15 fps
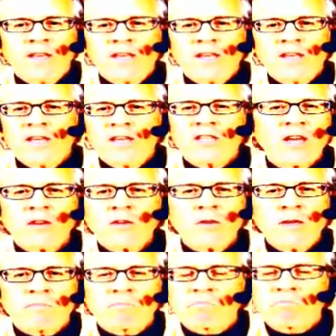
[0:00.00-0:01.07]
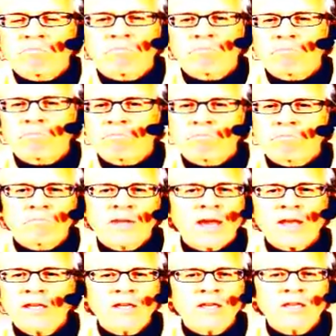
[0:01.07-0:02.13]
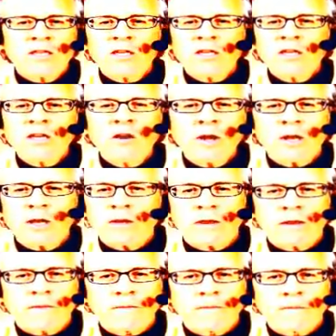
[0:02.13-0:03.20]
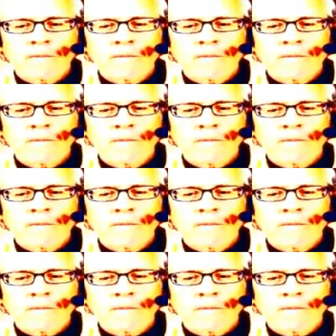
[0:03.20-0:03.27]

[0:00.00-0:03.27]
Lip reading: This century can't teach the ego anything.